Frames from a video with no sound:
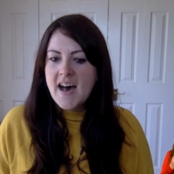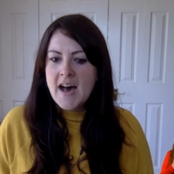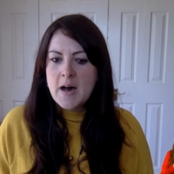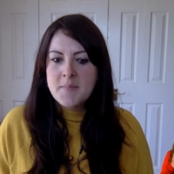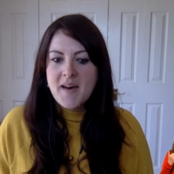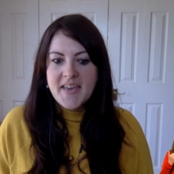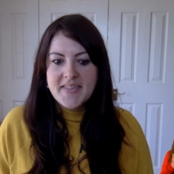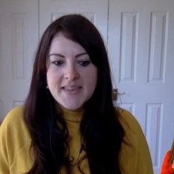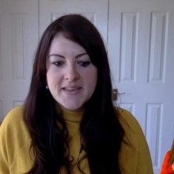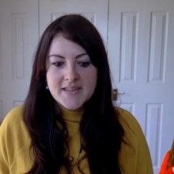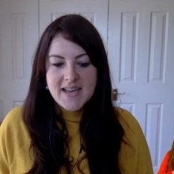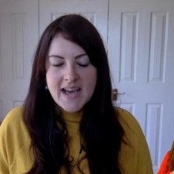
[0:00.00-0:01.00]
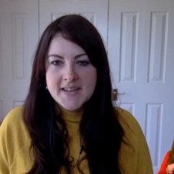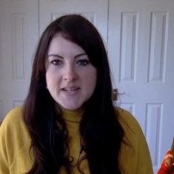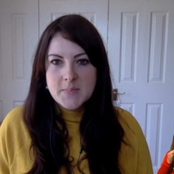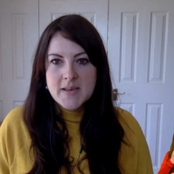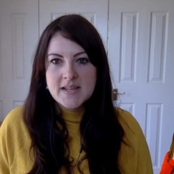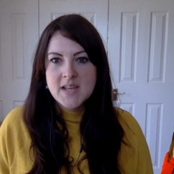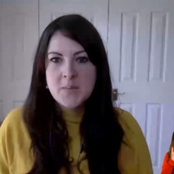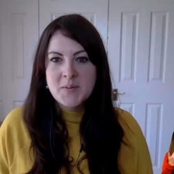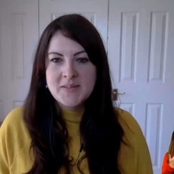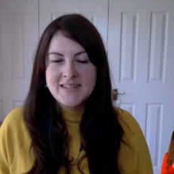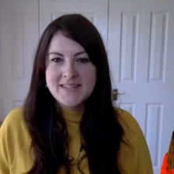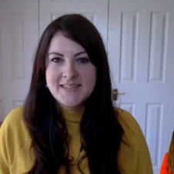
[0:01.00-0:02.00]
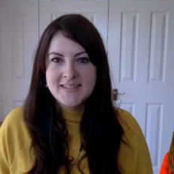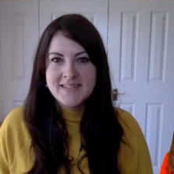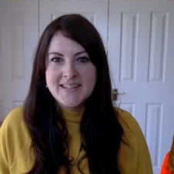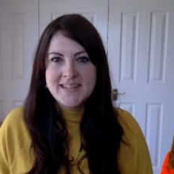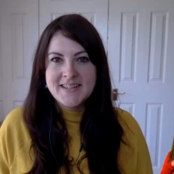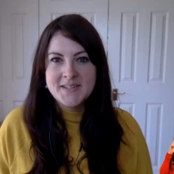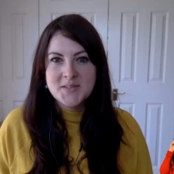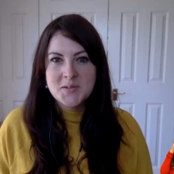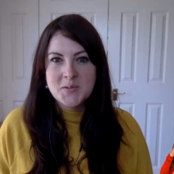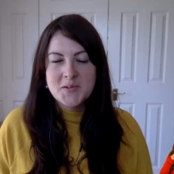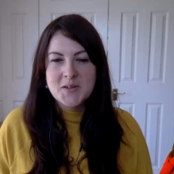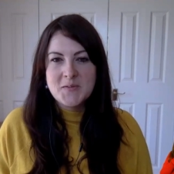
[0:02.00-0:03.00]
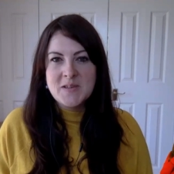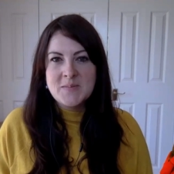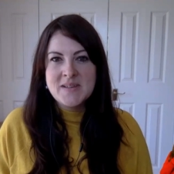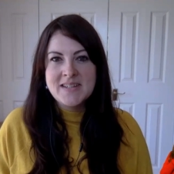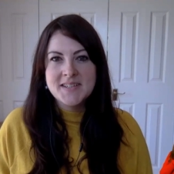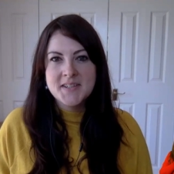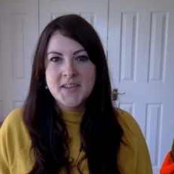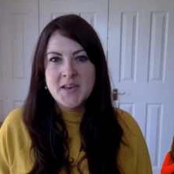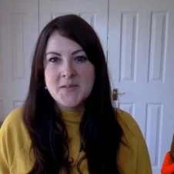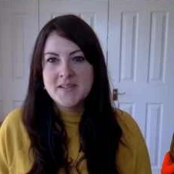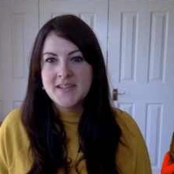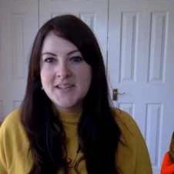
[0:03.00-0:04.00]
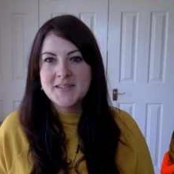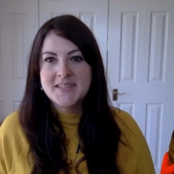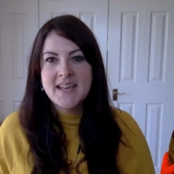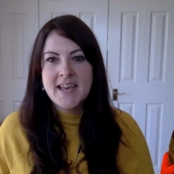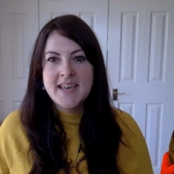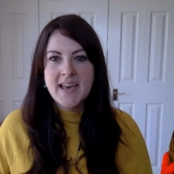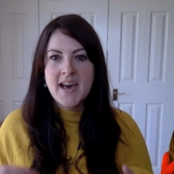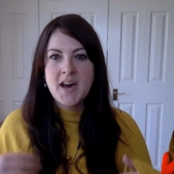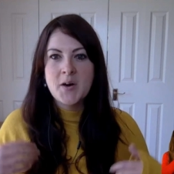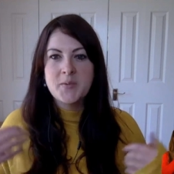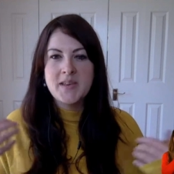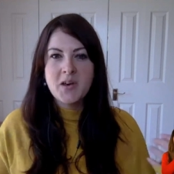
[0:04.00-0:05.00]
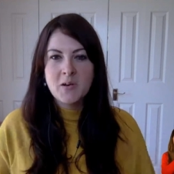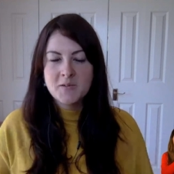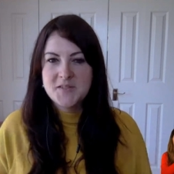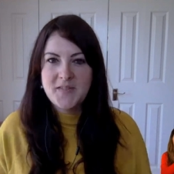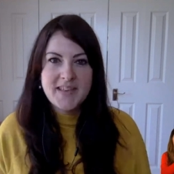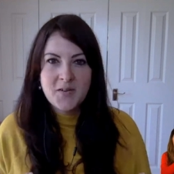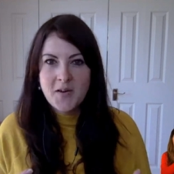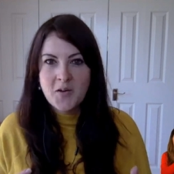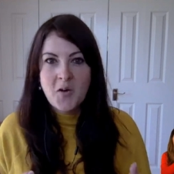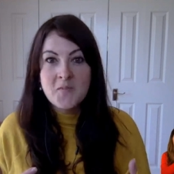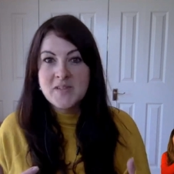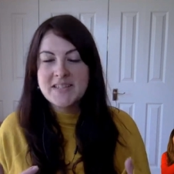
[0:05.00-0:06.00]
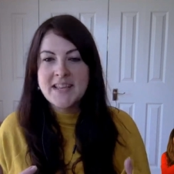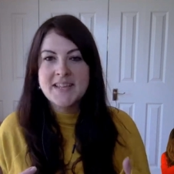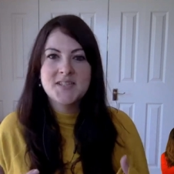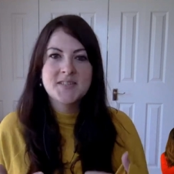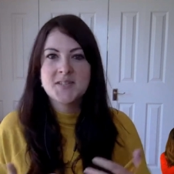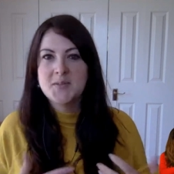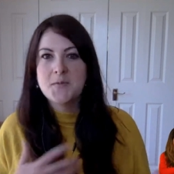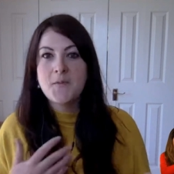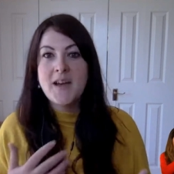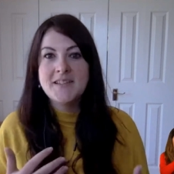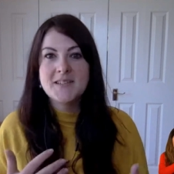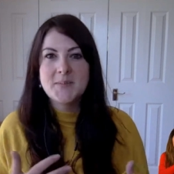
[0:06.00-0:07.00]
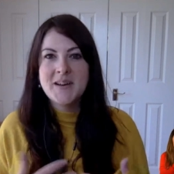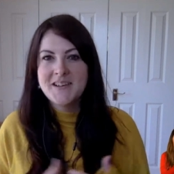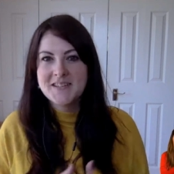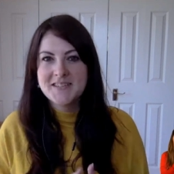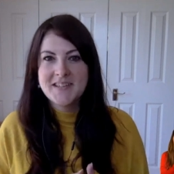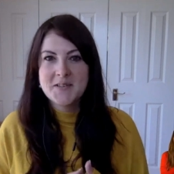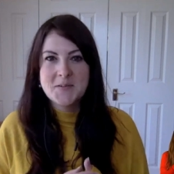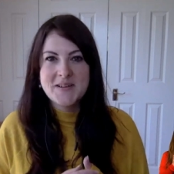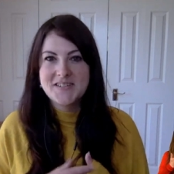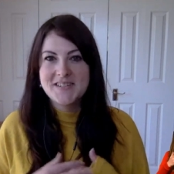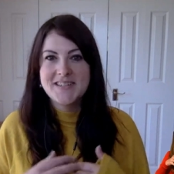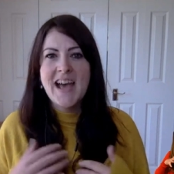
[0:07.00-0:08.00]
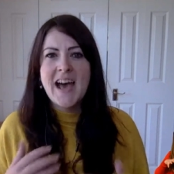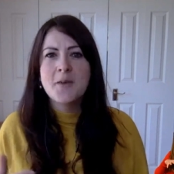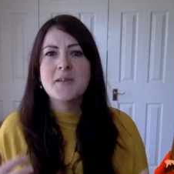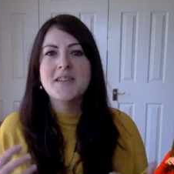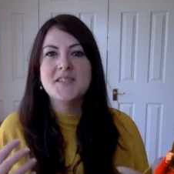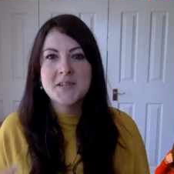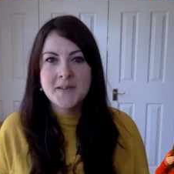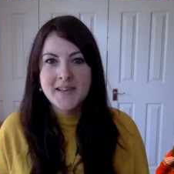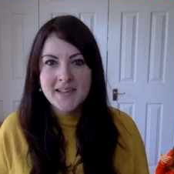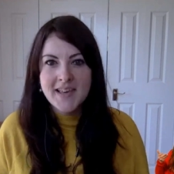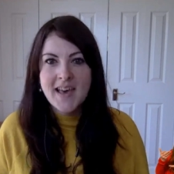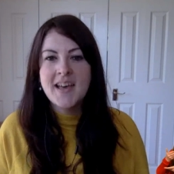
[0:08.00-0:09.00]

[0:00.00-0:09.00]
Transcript: Um, I think Andy picked up on this in, in his talk a few minutes ago when he was saying how we cultivate conversations with friends by asking the question, How are you doing?